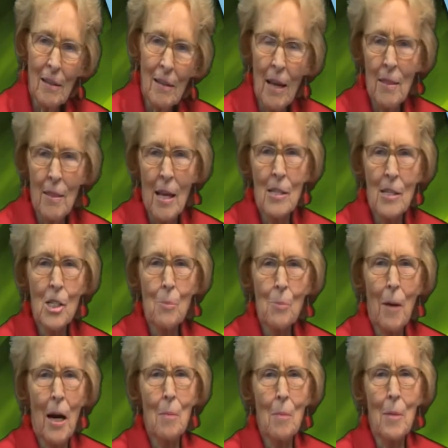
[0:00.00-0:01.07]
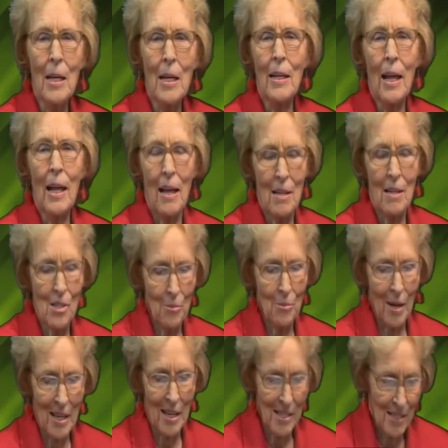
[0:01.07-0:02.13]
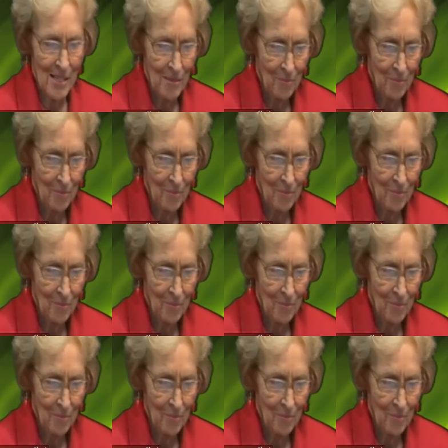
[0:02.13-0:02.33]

and they inspire me in countless ways.